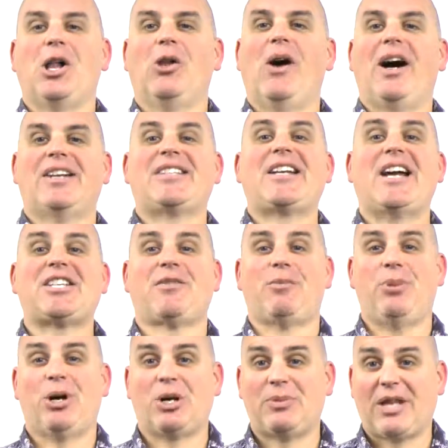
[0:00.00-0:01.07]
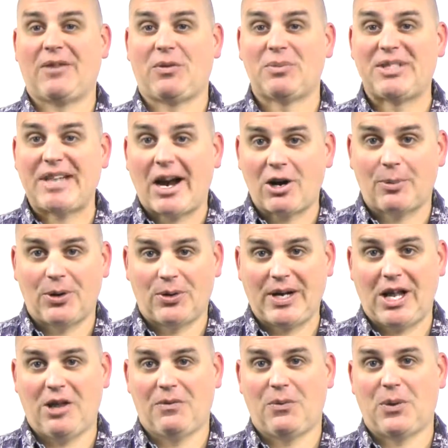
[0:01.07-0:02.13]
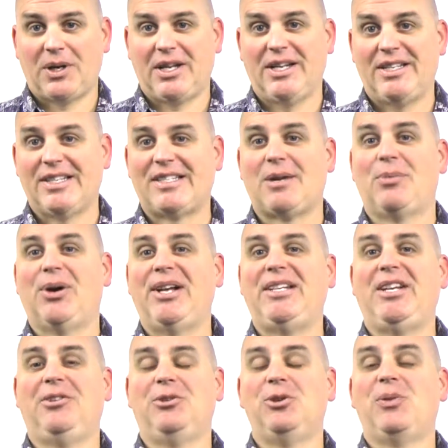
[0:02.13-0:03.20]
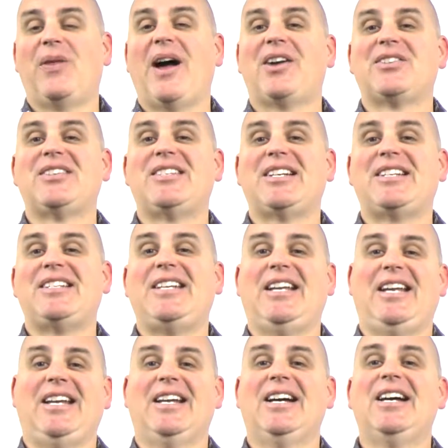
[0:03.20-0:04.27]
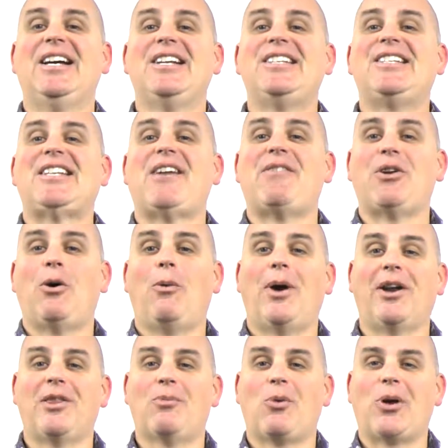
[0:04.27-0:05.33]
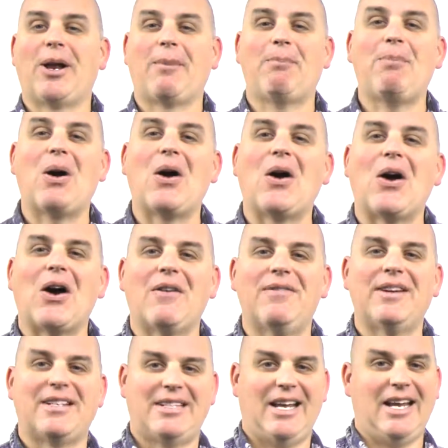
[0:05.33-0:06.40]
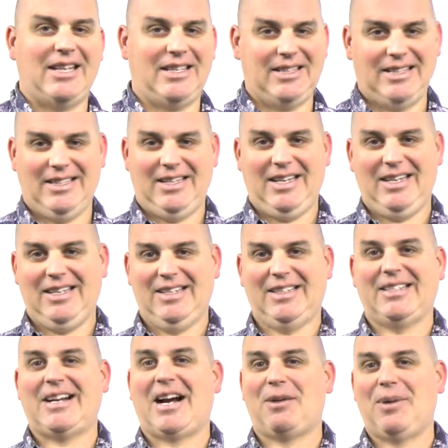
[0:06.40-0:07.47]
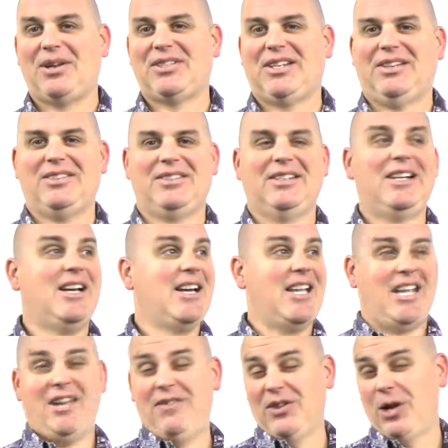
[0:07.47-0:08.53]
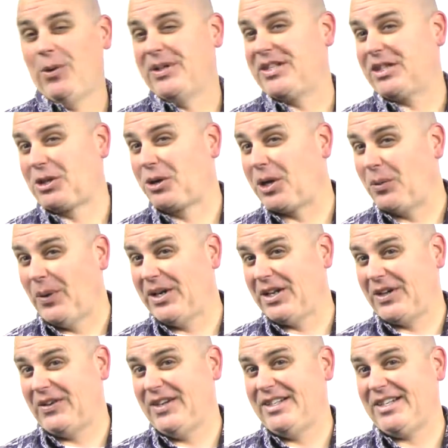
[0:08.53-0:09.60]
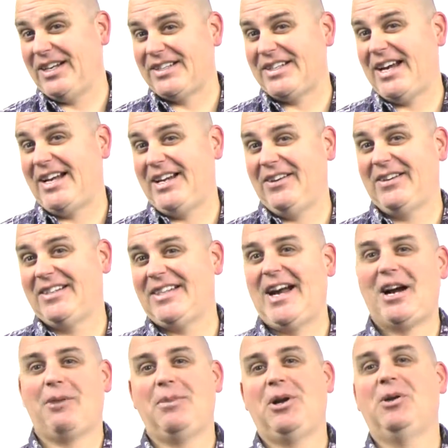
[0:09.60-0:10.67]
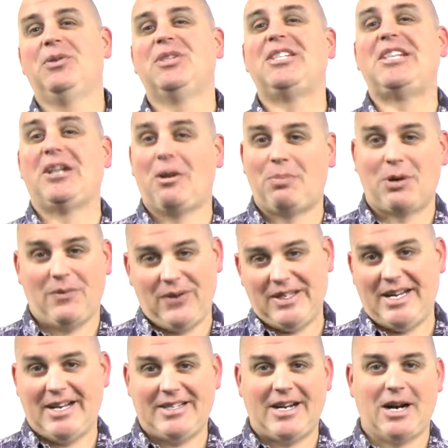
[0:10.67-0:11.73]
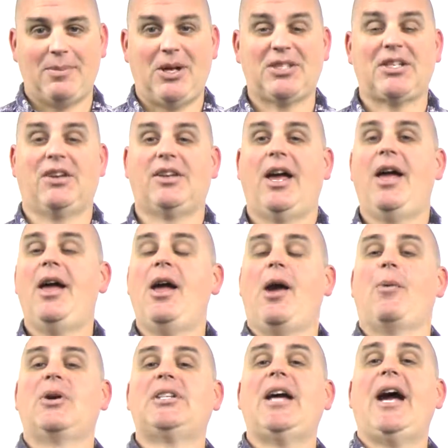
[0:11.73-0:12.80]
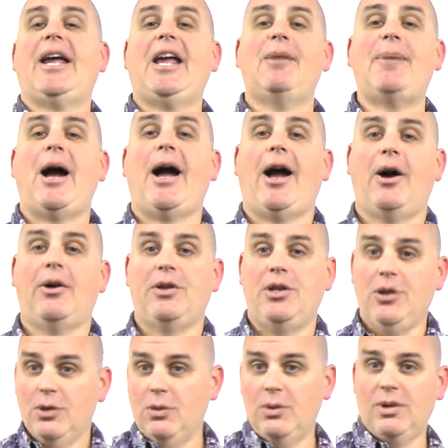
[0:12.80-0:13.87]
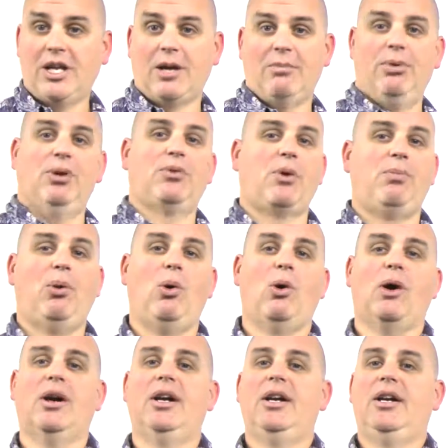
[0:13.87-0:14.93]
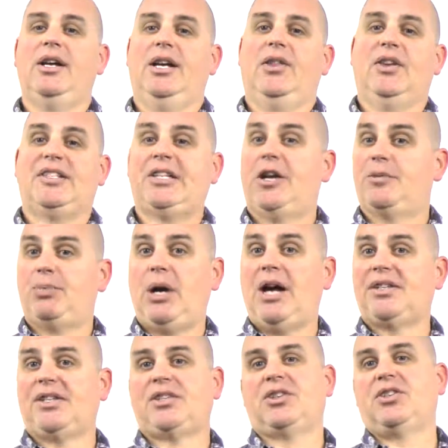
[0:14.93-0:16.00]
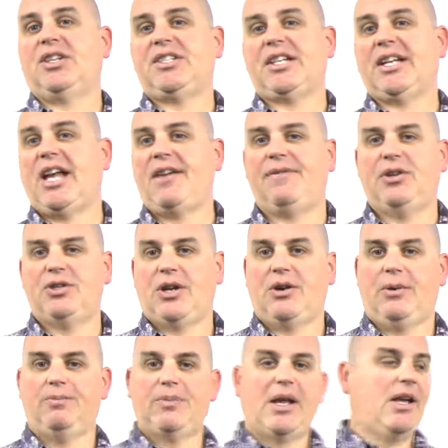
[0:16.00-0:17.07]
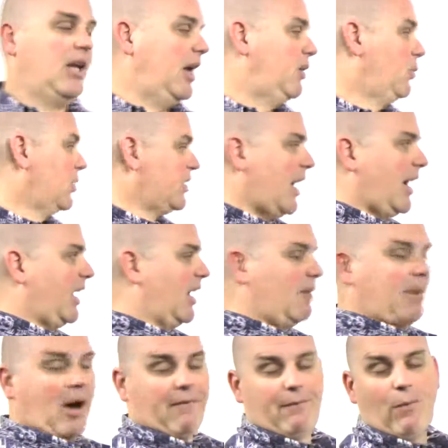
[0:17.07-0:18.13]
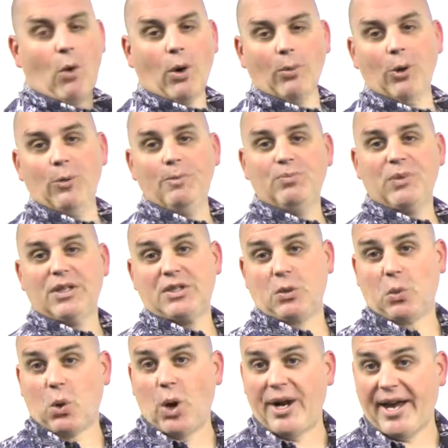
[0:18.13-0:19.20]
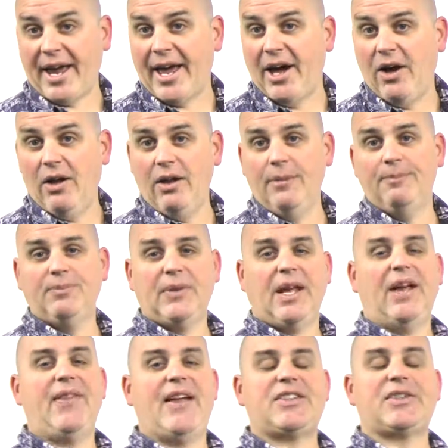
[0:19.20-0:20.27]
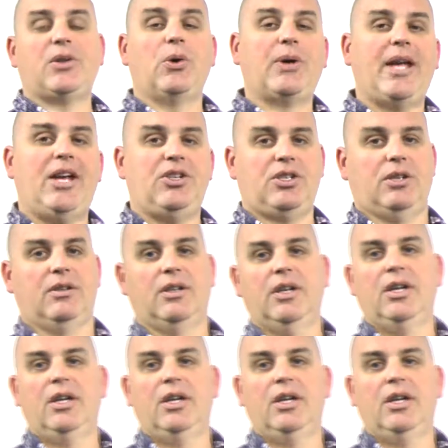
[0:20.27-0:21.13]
Oh, Scott Sylvan Bell coming live from Sacramento, California, December 18, 2016, 7.01 in the morning. Perfect day to talk about sales. Even though it's 31 degrees outside here in Sacramento, it's still a perfect day to talk about sales. And we're talking about how you can build rapport in the sales process or just in life in general. And we're talking about formal, so we're on L, and that's location.